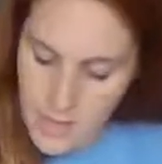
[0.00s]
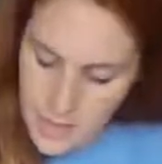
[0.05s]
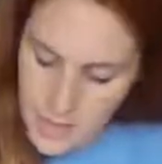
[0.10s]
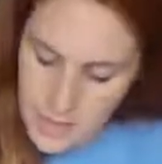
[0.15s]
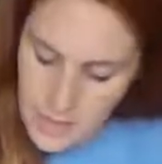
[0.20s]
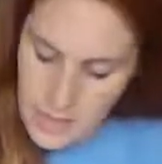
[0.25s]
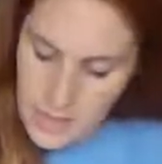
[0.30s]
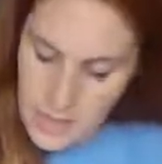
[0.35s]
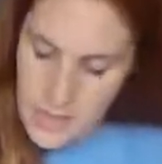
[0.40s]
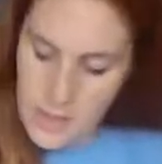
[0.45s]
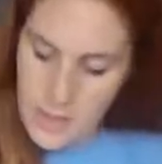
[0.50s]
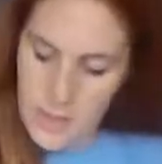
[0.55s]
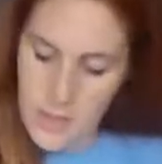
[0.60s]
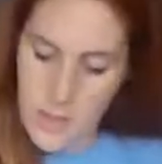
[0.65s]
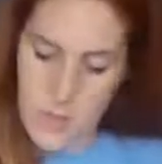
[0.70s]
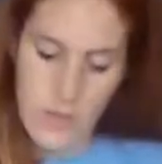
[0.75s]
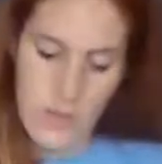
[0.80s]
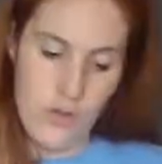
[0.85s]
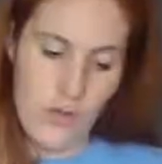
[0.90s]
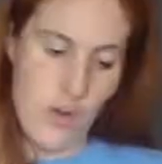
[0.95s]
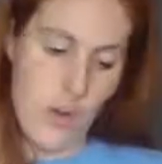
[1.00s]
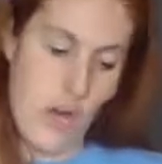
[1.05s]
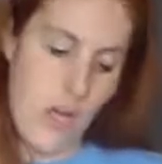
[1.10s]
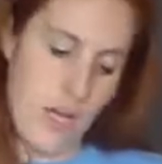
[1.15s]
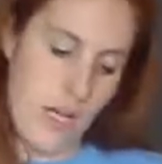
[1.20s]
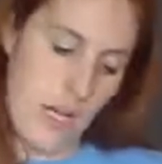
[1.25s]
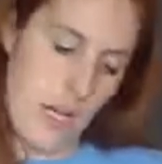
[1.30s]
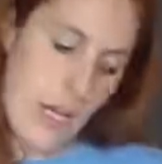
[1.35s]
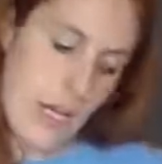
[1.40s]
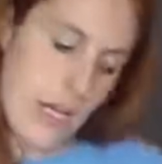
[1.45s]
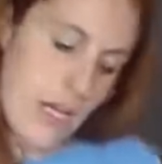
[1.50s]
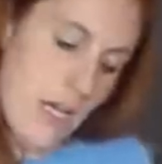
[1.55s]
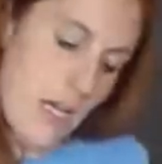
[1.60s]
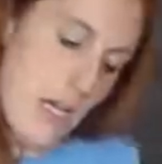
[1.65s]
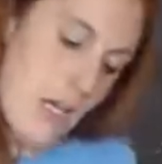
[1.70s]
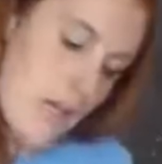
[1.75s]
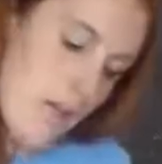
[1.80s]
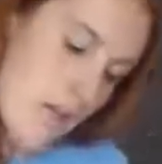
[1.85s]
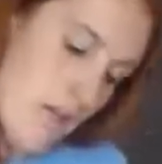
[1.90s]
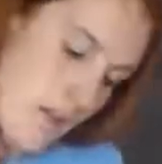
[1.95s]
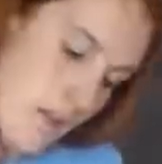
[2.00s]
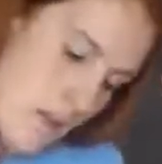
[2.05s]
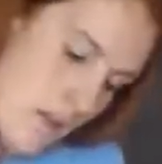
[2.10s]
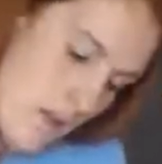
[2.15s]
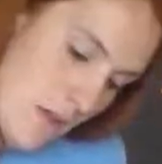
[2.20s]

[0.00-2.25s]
Then I'm going to draw kind of